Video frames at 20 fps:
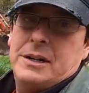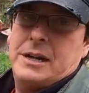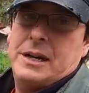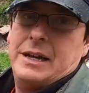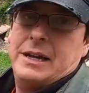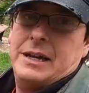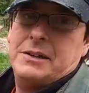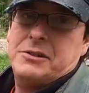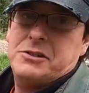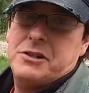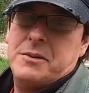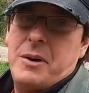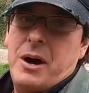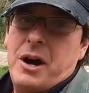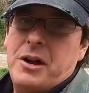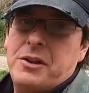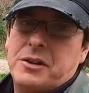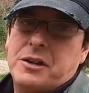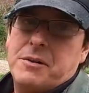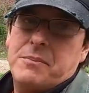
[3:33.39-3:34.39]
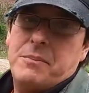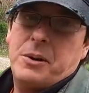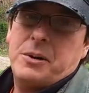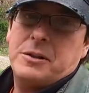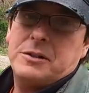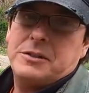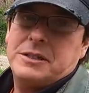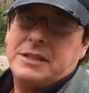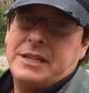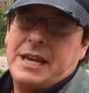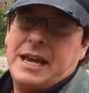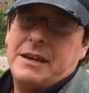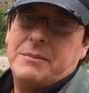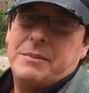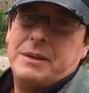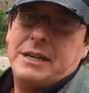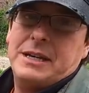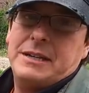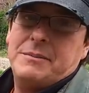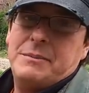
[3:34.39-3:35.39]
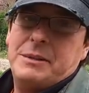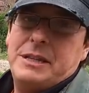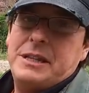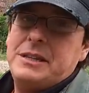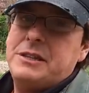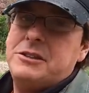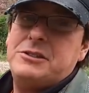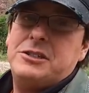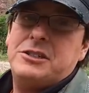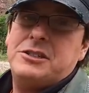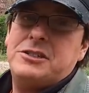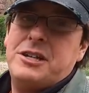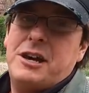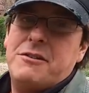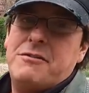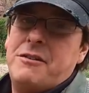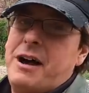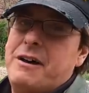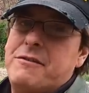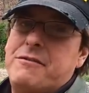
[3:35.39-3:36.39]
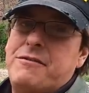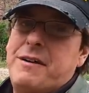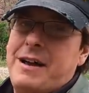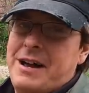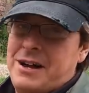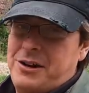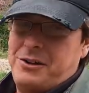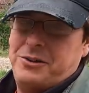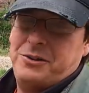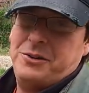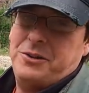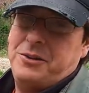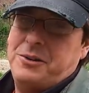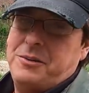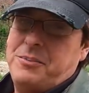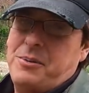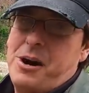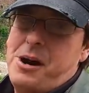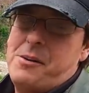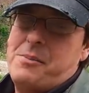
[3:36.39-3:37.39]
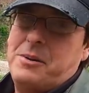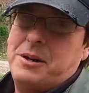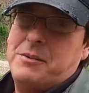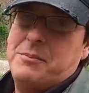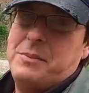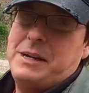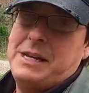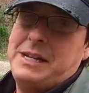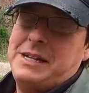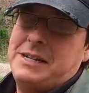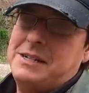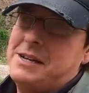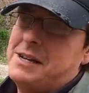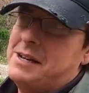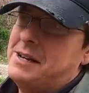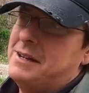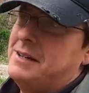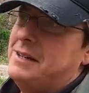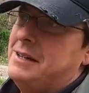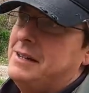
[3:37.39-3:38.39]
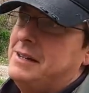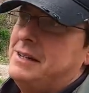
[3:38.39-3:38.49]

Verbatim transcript: and some other components that came in, but then there's just stuff I found on the property, being uh,